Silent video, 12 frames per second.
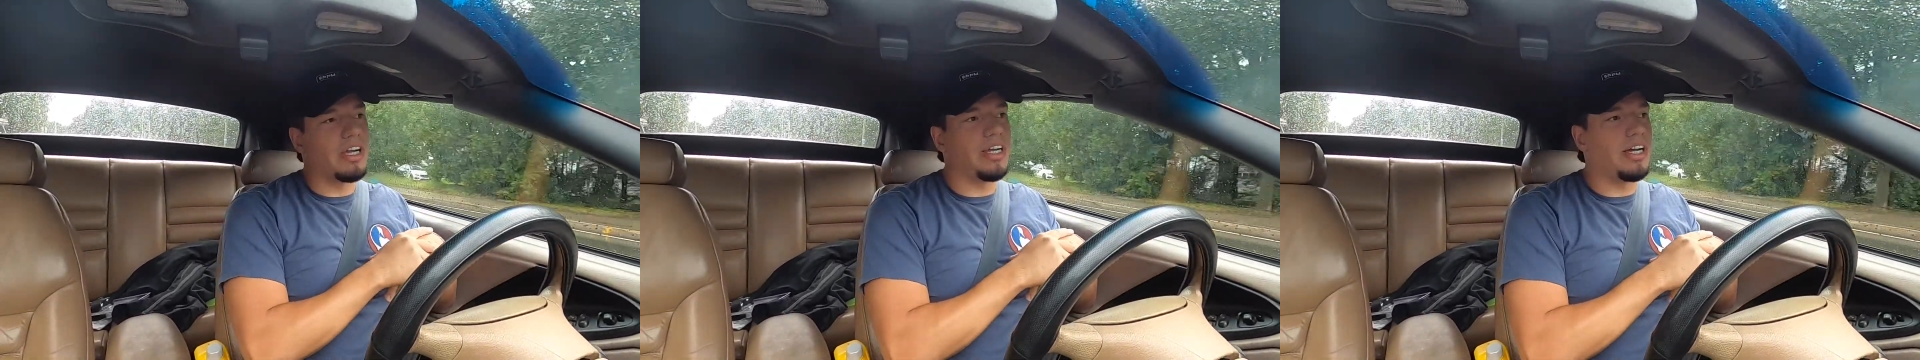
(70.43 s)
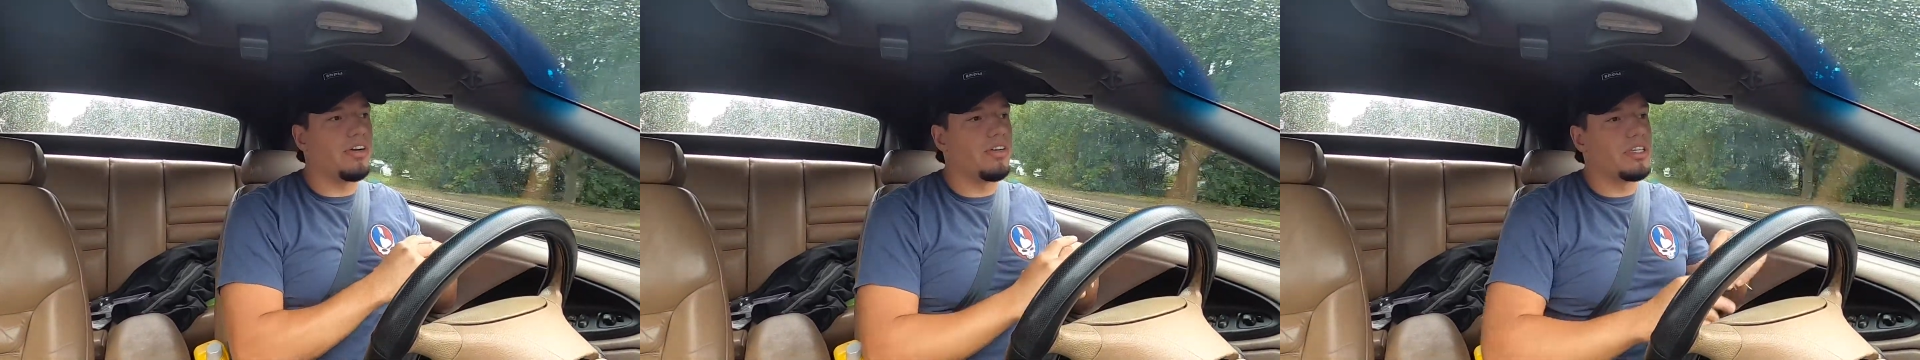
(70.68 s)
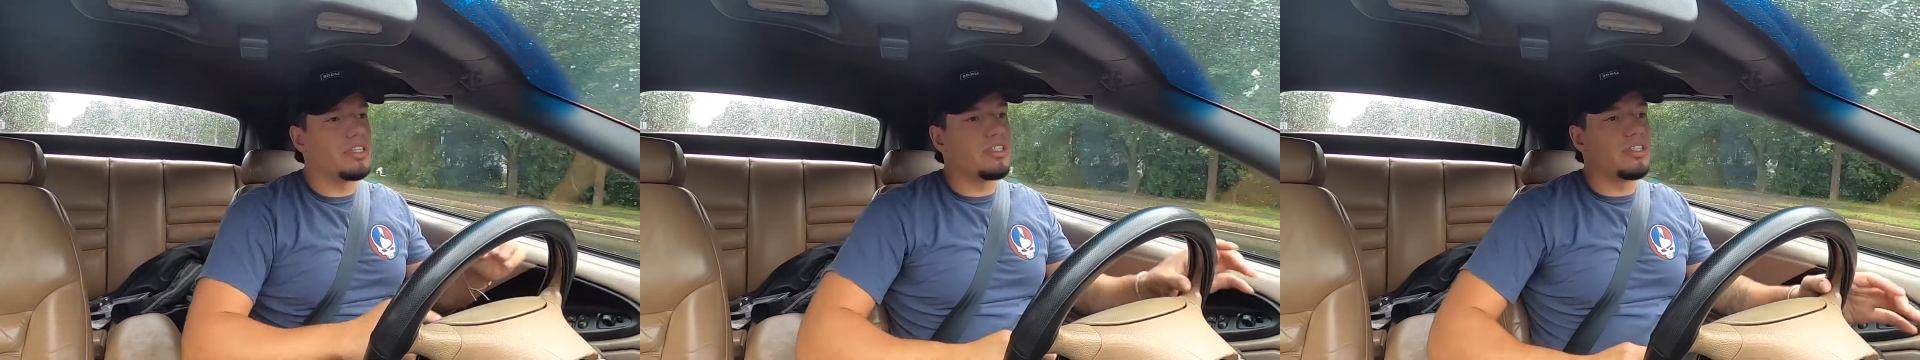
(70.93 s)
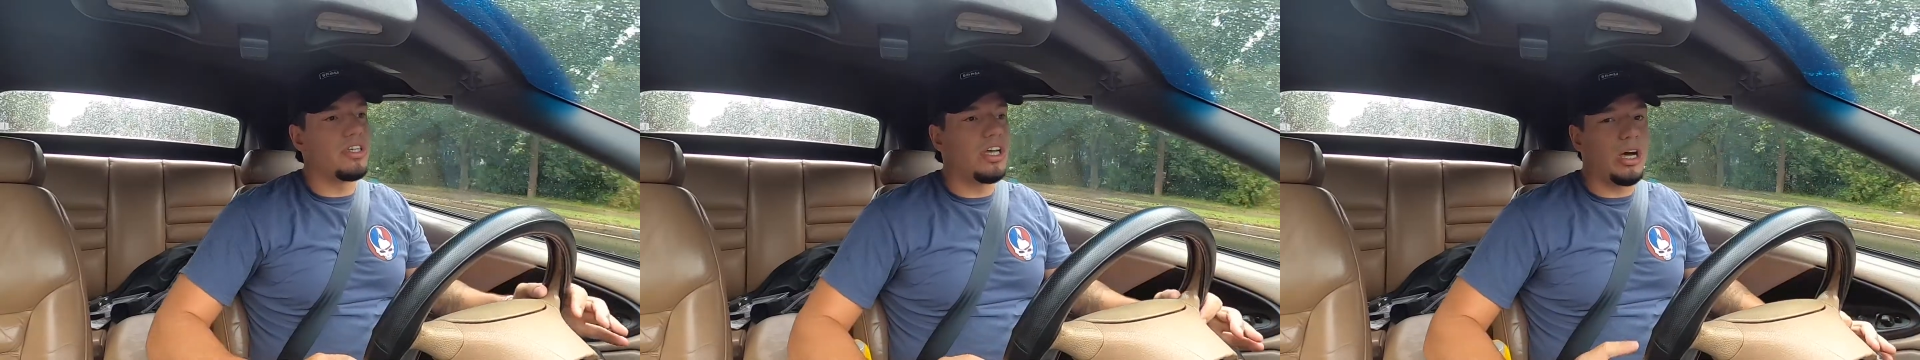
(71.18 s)
now is
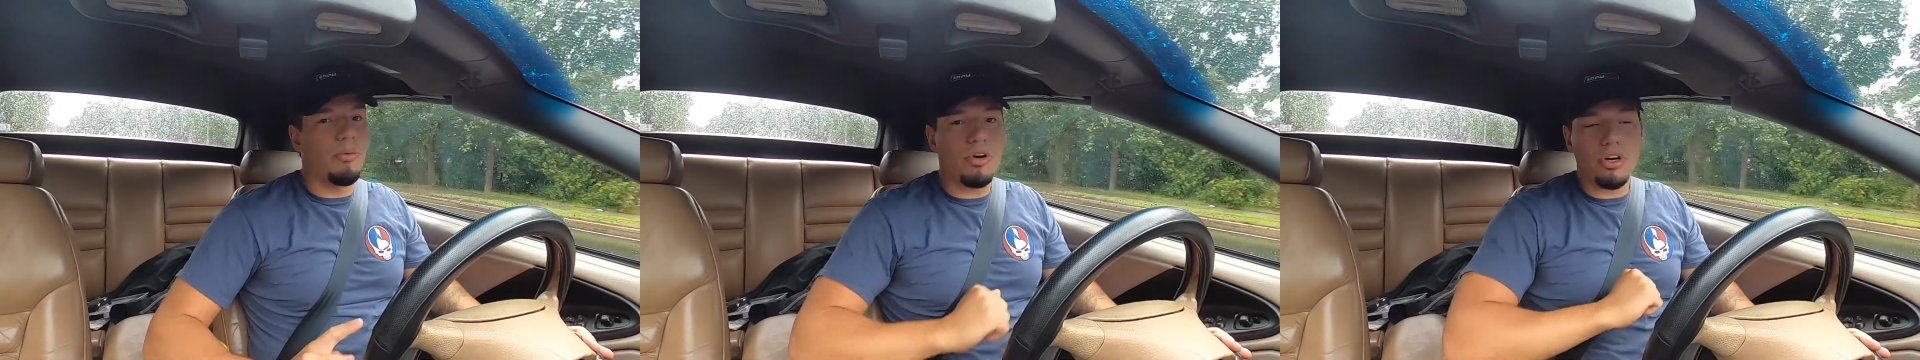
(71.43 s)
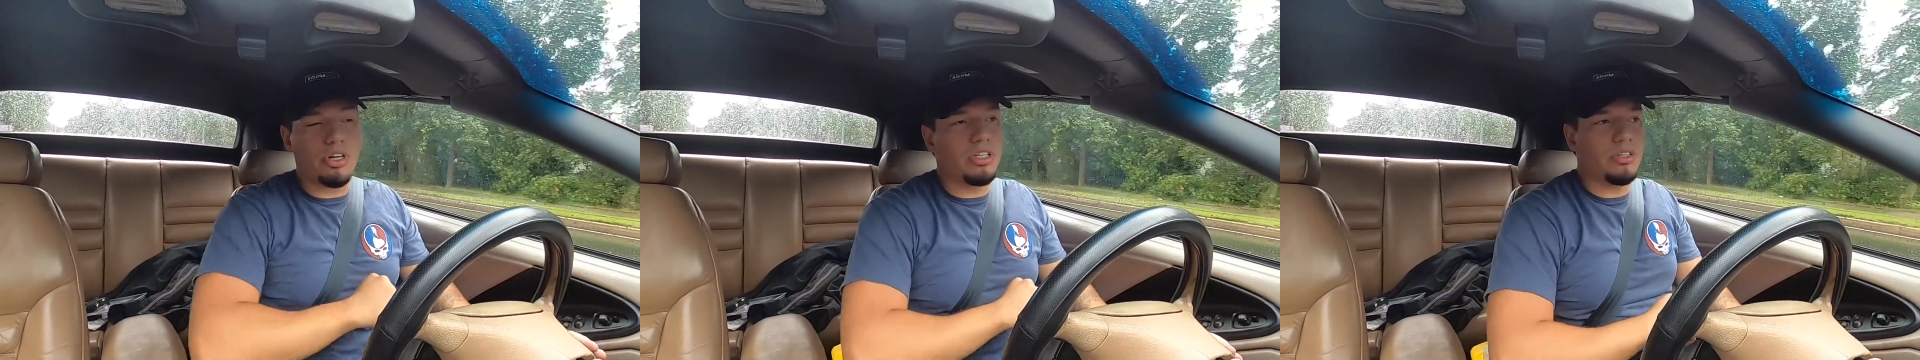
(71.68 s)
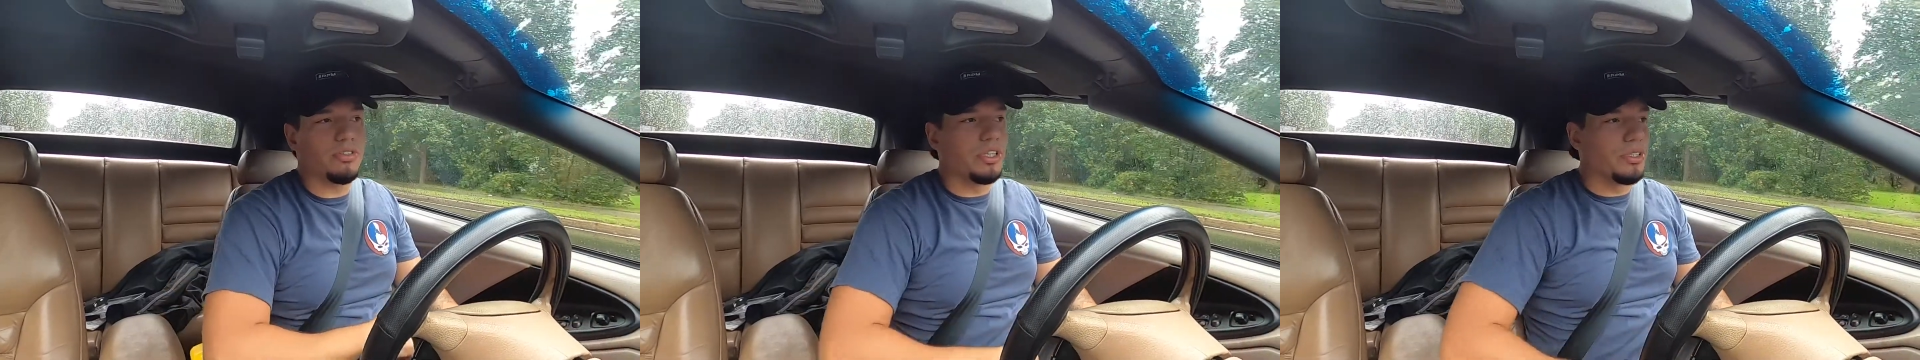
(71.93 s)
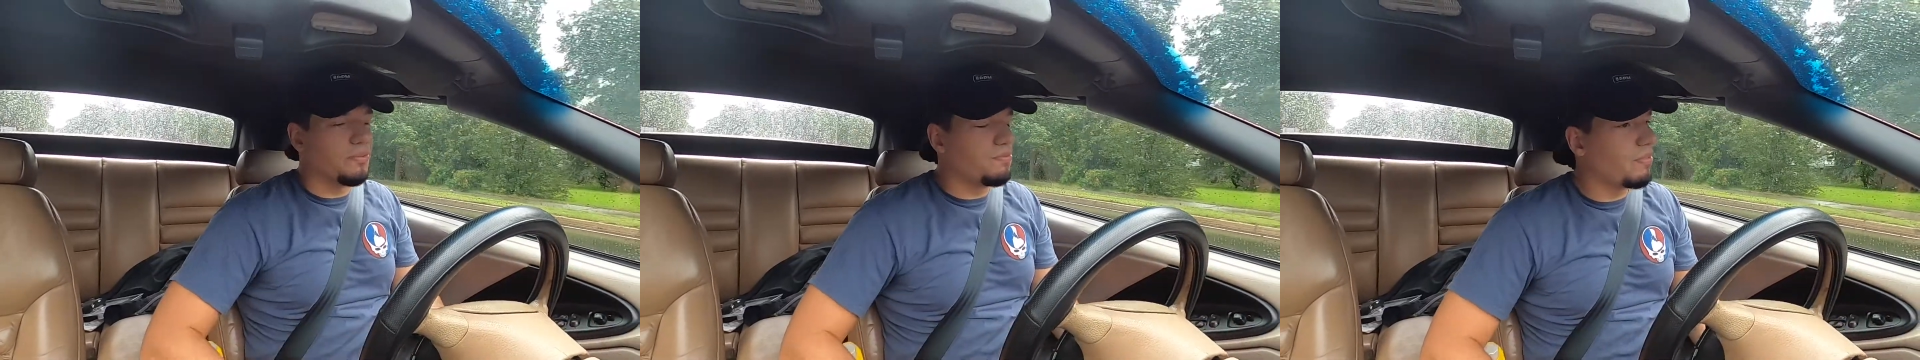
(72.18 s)
I'm working on a little deal,